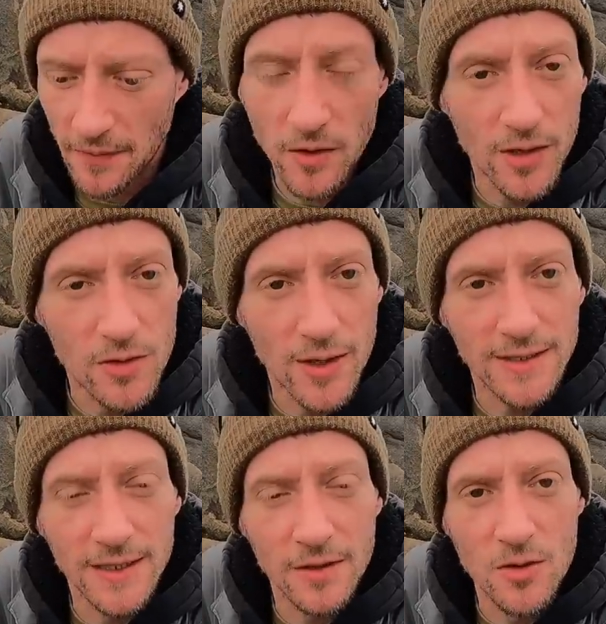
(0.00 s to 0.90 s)
if you're
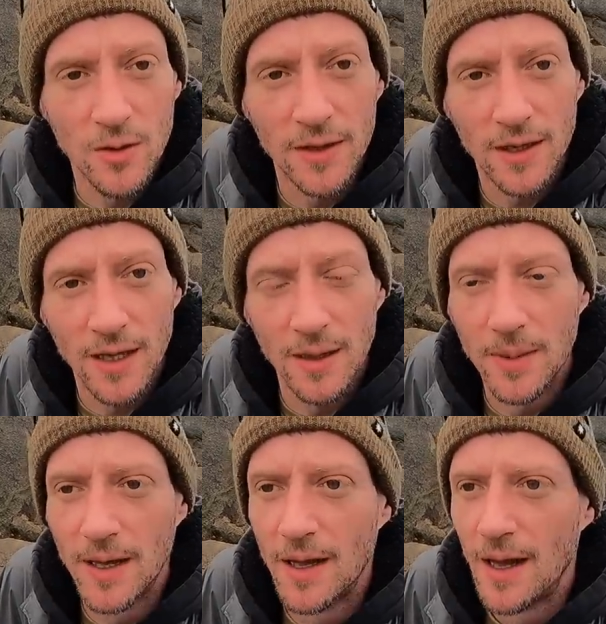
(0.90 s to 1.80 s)
interested in joining the
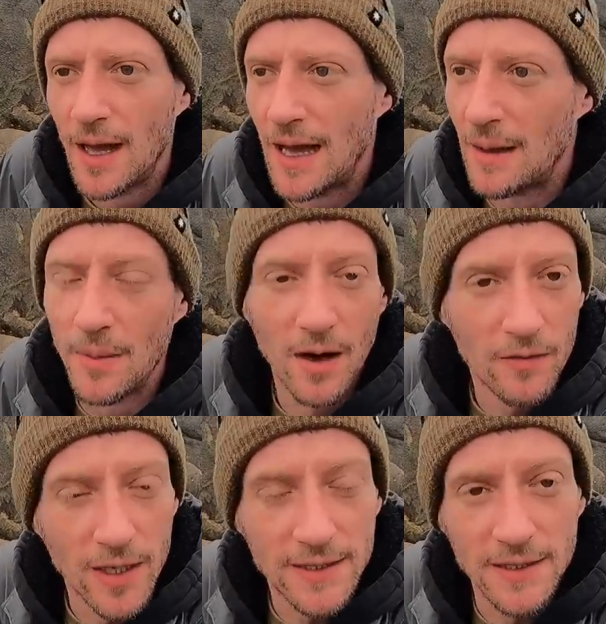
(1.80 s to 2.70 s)
club,
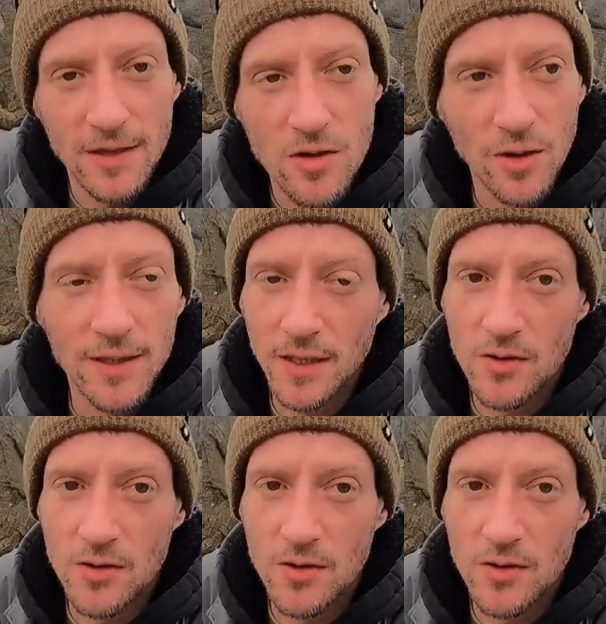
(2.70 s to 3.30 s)
I've recently joined.